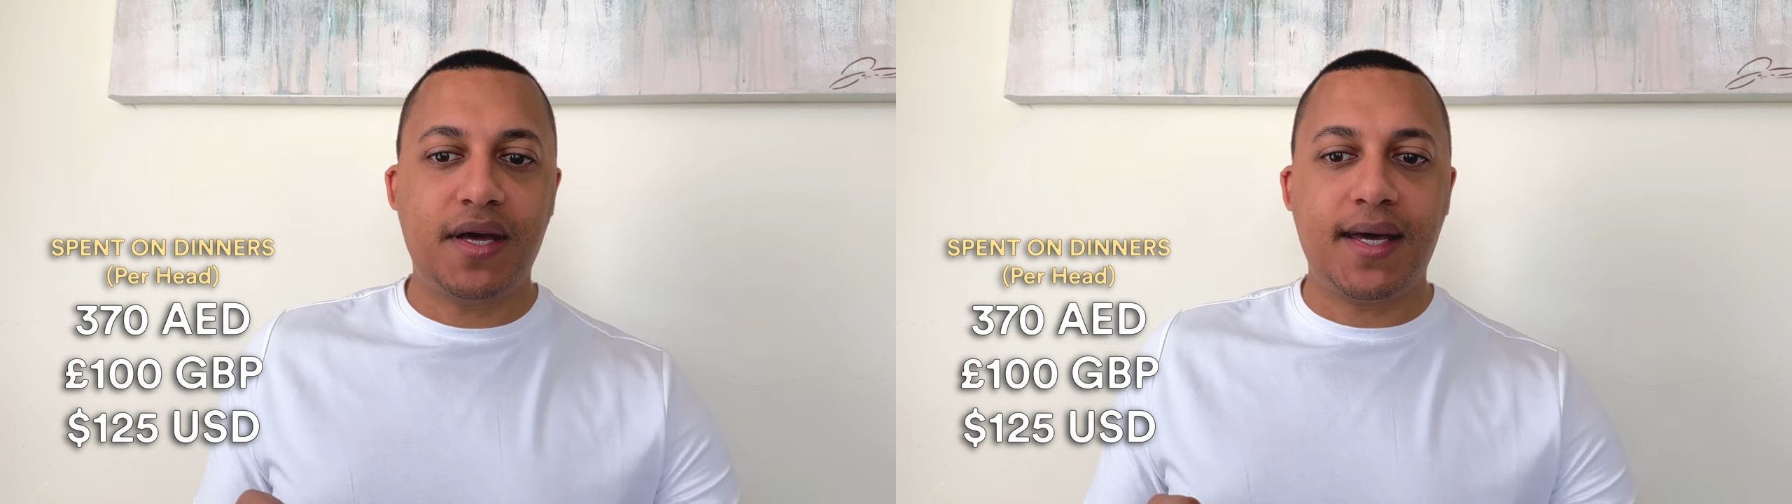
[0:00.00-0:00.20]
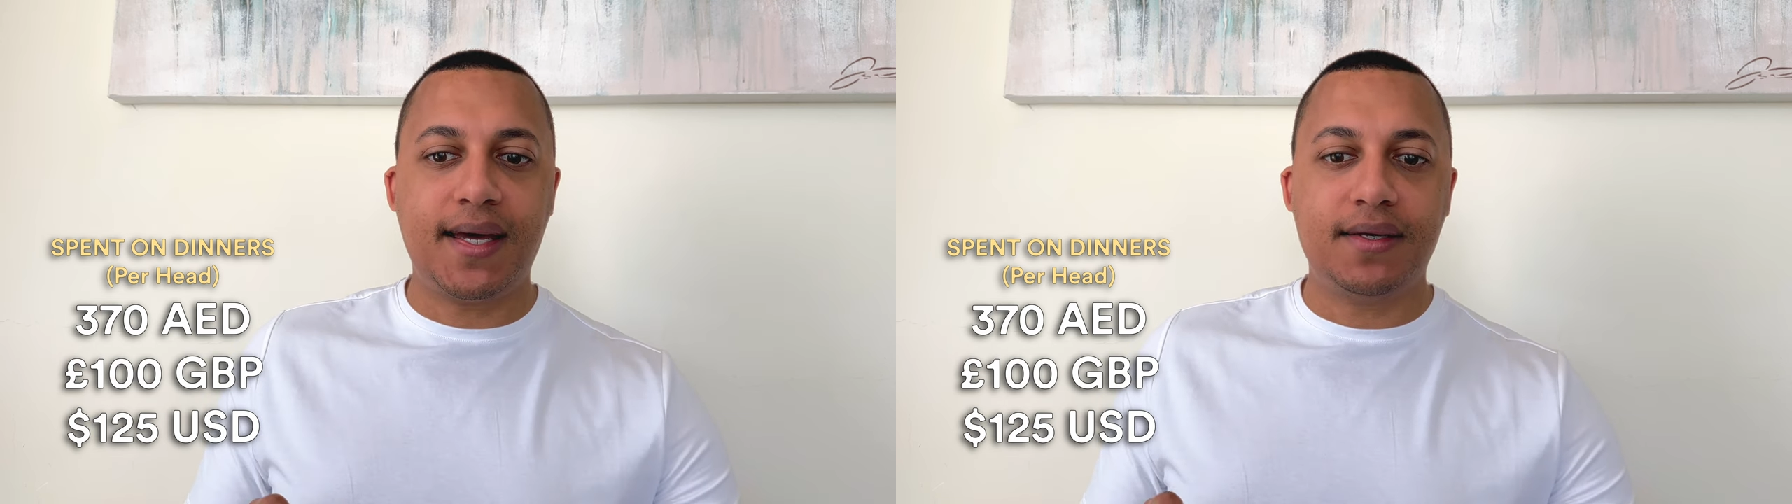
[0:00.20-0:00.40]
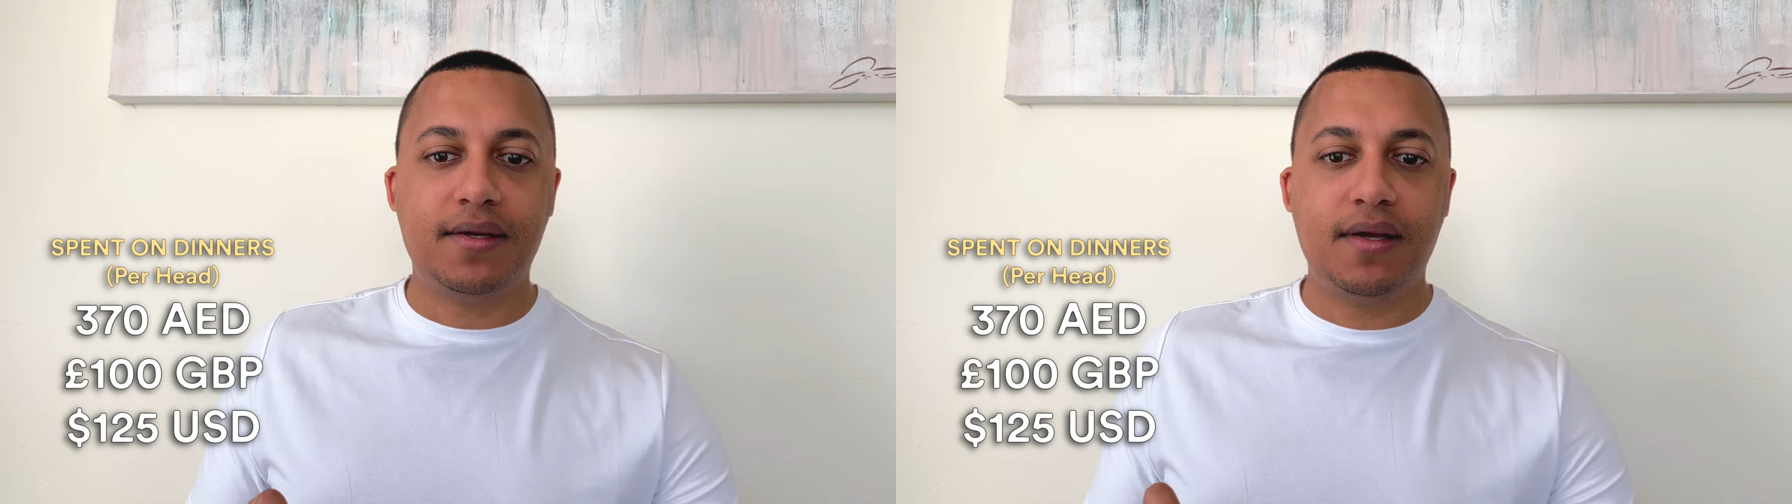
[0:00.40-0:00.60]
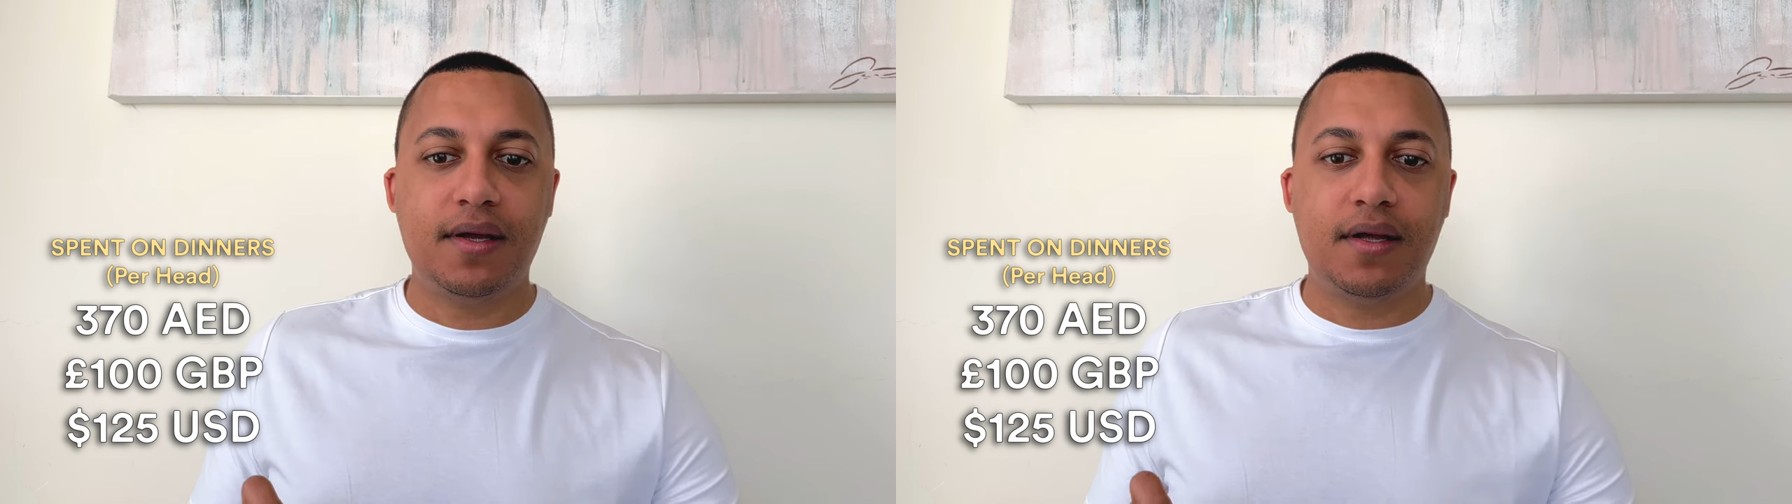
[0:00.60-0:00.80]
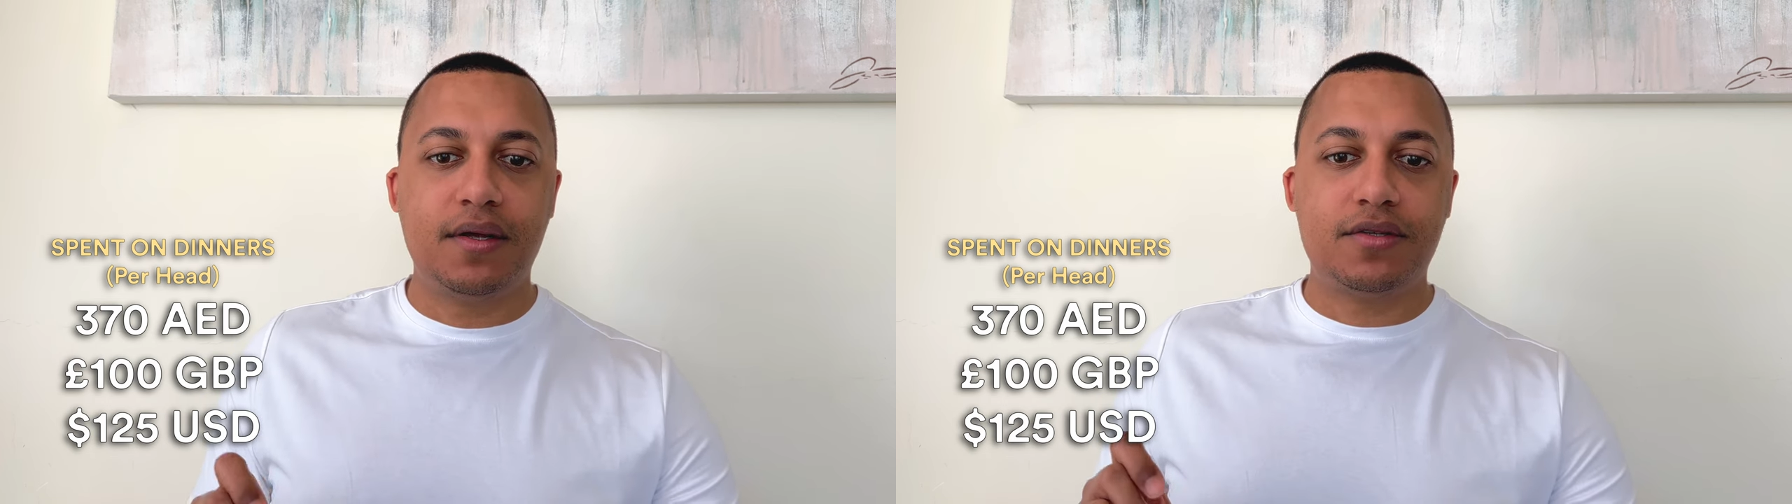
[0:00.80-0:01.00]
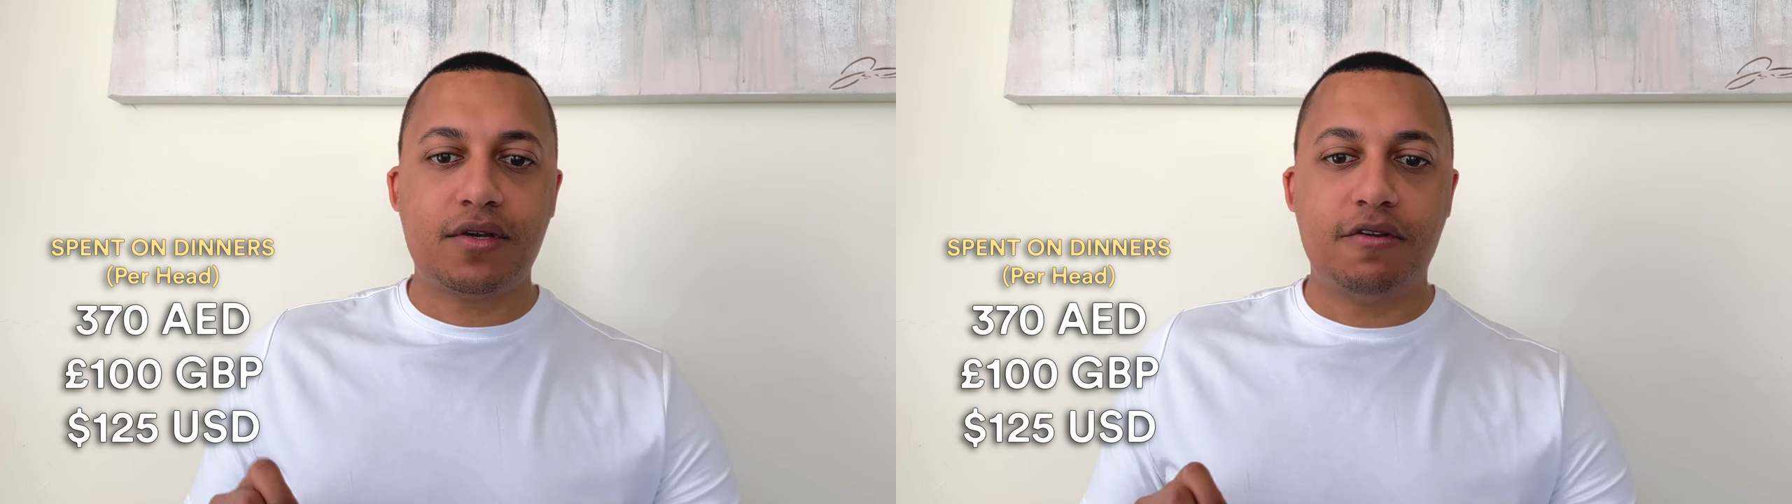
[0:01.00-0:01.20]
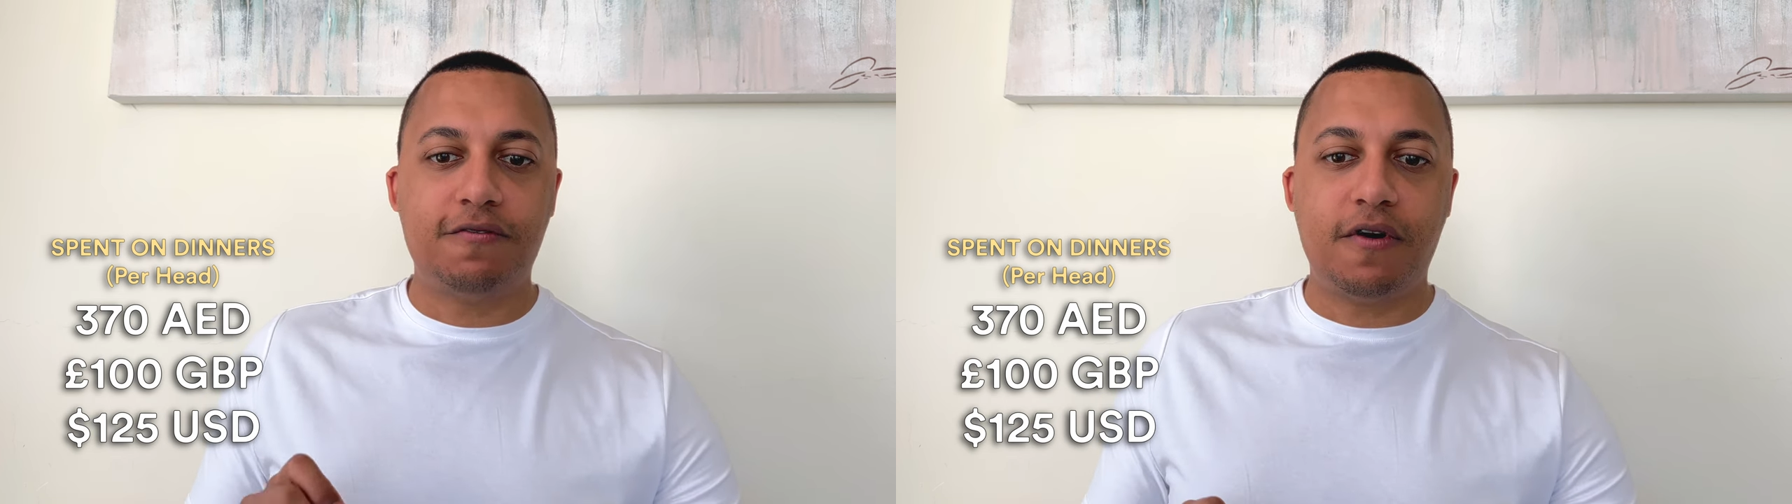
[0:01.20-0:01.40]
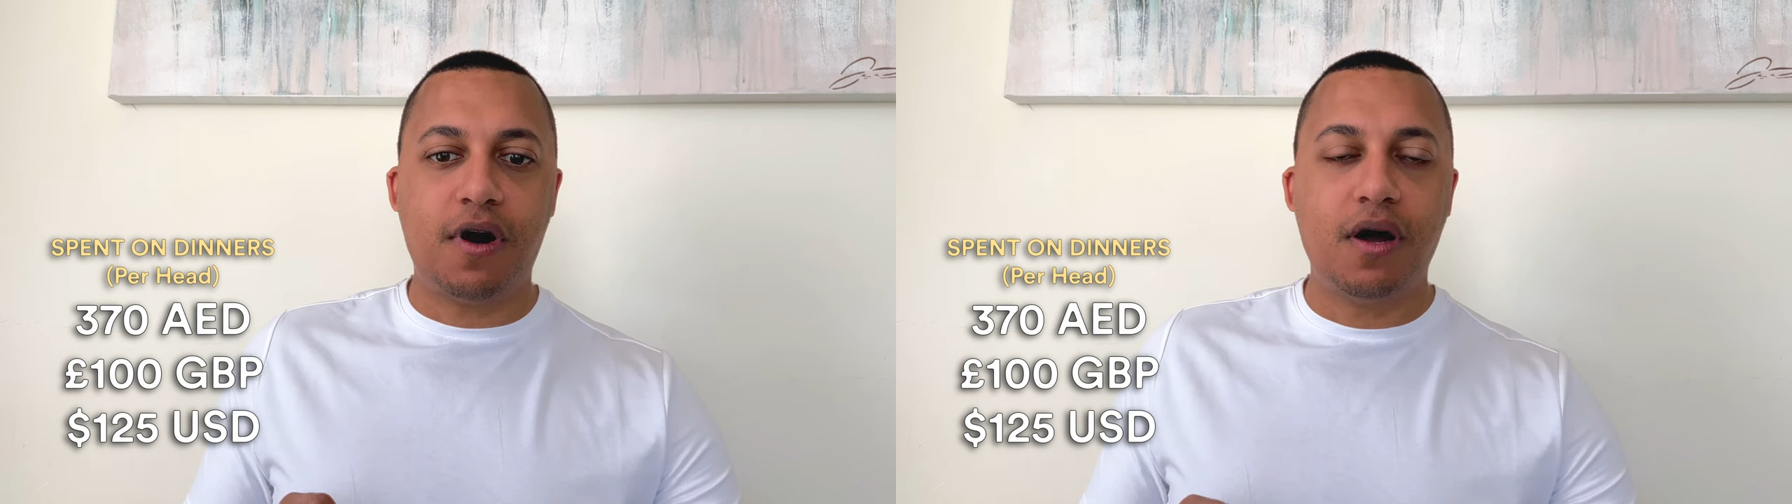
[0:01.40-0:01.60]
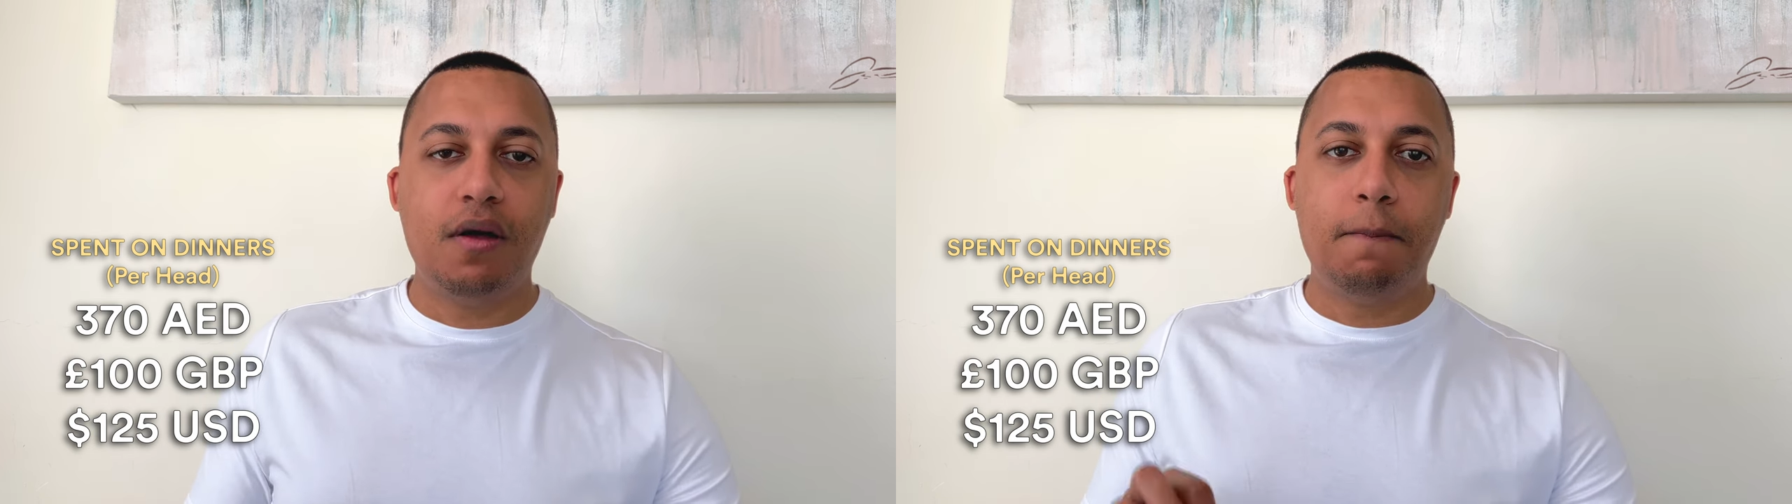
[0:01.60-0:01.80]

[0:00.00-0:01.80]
a head so far.